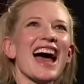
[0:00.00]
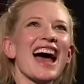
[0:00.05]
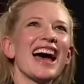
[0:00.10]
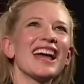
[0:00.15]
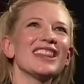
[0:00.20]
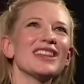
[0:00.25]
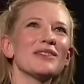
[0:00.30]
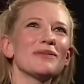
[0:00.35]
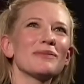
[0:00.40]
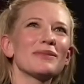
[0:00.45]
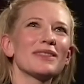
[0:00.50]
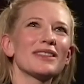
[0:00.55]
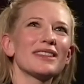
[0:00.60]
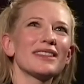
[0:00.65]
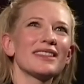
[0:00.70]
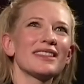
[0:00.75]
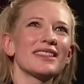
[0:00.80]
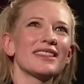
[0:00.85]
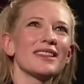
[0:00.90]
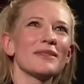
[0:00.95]
And the
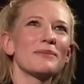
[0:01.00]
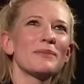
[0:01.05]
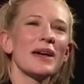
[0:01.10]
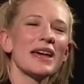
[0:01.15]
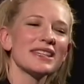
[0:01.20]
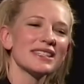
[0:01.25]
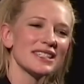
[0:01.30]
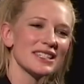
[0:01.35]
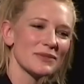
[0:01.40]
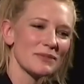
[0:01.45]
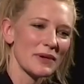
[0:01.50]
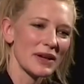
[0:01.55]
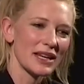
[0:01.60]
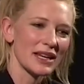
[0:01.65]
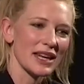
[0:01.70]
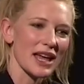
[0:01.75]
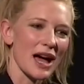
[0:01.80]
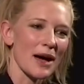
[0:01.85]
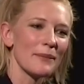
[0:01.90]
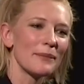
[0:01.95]
the best has
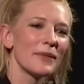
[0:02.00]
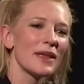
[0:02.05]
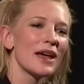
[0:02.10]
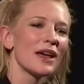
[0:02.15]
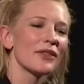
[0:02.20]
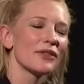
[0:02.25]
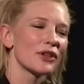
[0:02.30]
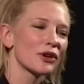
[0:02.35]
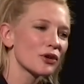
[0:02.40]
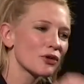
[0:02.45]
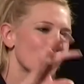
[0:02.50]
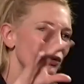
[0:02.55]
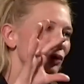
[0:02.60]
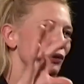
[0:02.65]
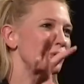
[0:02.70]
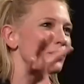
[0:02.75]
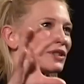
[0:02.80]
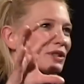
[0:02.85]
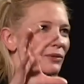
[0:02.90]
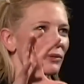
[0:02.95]
been um the
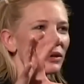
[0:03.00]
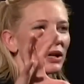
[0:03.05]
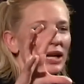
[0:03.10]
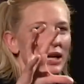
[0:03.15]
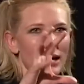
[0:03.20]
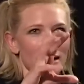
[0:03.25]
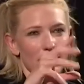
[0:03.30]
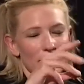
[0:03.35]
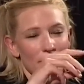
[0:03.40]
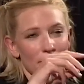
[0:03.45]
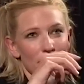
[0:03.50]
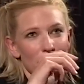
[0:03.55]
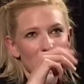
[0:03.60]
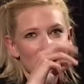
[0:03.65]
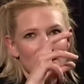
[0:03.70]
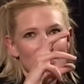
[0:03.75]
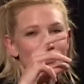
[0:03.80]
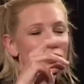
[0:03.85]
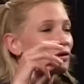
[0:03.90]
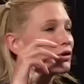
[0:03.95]
crew is a really
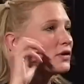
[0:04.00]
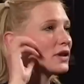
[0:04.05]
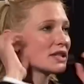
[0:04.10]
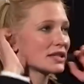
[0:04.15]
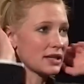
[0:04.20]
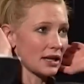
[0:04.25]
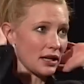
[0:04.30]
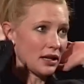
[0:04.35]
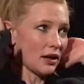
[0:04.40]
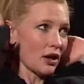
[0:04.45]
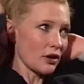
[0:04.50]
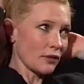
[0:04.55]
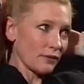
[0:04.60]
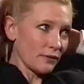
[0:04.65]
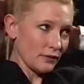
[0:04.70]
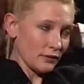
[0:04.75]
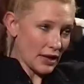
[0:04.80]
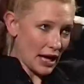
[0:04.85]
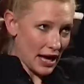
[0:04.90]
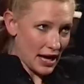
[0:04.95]
mixed crew. There's a lot of
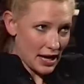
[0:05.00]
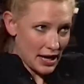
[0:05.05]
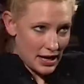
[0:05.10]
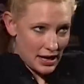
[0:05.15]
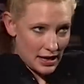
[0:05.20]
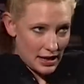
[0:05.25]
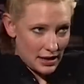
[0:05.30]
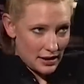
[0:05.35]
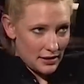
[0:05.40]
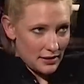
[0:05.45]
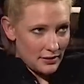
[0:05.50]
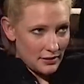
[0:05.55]
uh,